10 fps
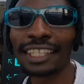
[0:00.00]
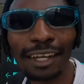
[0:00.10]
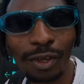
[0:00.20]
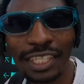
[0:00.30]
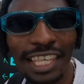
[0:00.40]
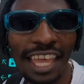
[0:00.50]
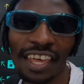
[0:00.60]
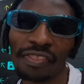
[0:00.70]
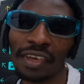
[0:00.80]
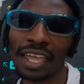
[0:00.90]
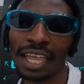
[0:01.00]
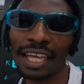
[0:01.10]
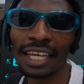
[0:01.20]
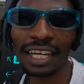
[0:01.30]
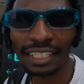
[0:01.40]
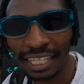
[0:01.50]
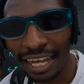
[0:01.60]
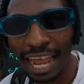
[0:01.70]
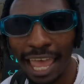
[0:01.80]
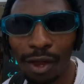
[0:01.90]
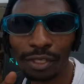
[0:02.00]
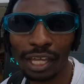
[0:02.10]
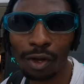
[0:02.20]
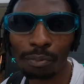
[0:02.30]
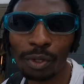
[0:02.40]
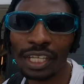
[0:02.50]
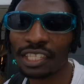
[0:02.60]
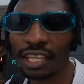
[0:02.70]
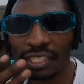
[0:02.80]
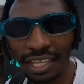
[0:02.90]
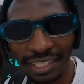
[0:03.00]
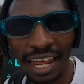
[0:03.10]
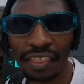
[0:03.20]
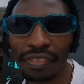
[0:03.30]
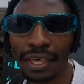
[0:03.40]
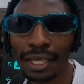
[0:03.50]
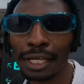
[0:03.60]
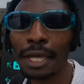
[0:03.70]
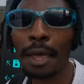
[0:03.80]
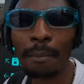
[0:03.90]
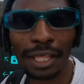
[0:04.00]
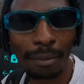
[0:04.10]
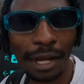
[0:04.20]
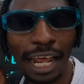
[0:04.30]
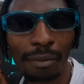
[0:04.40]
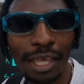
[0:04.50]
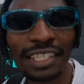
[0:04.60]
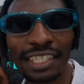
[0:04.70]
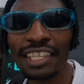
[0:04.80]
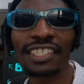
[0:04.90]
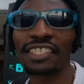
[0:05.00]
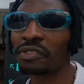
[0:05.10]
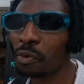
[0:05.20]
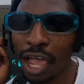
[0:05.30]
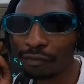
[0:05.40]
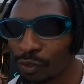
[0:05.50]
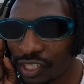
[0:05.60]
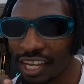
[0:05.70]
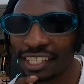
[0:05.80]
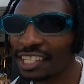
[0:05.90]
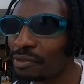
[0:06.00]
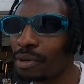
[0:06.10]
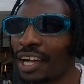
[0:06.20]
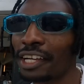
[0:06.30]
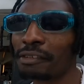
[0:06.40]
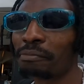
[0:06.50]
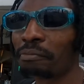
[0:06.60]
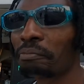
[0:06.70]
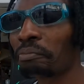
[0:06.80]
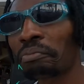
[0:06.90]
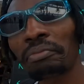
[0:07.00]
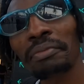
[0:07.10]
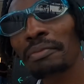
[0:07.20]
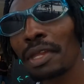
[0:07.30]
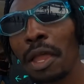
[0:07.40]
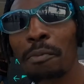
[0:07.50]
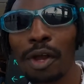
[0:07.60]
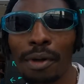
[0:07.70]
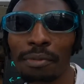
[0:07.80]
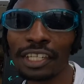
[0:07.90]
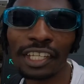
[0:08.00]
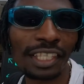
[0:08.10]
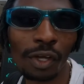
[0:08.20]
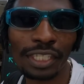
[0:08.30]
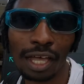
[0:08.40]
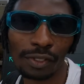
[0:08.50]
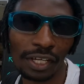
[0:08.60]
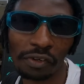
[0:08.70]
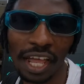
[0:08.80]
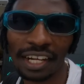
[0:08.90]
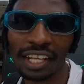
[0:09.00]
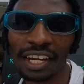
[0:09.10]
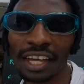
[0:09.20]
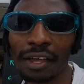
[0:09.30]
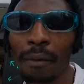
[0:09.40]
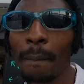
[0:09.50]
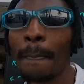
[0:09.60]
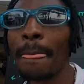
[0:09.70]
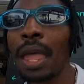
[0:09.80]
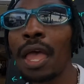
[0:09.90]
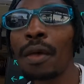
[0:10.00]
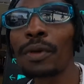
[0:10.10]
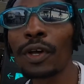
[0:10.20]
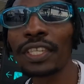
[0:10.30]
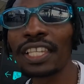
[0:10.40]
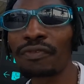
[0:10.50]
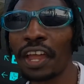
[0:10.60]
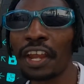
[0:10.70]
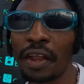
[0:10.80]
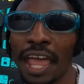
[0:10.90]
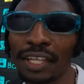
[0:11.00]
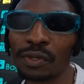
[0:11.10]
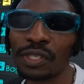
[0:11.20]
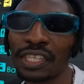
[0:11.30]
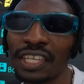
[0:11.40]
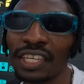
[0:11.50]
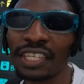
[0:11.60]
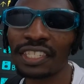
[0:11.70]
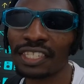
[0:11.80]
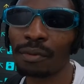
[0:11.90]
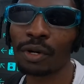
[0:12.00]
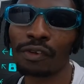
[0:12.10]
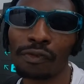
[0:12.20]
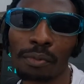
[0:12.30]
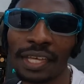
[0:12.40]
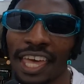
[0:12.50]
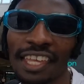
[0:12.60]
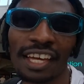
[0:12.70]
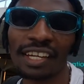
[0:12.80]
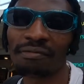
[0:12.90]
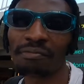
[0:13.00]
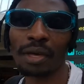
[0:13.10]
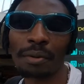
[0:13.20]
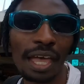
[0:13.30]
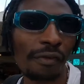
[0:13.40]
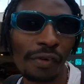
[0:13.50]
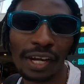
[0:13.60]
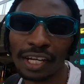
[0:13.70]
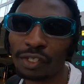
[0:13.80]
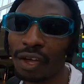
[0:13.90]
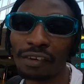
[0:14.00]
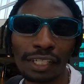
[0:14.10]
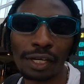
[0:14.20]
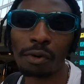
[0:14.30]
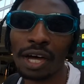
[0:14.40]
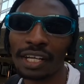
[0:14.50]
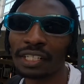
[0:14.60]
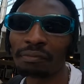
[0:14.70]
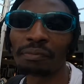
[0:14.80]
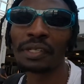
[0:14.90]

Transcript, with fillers: They don't see anything. The guy on the computer says there's nothing, but the madam insists we have to check this bag. Probably she thought I was a drug dealer because it's very rare to see somebody from Kenya, maybe Africa, traveling the world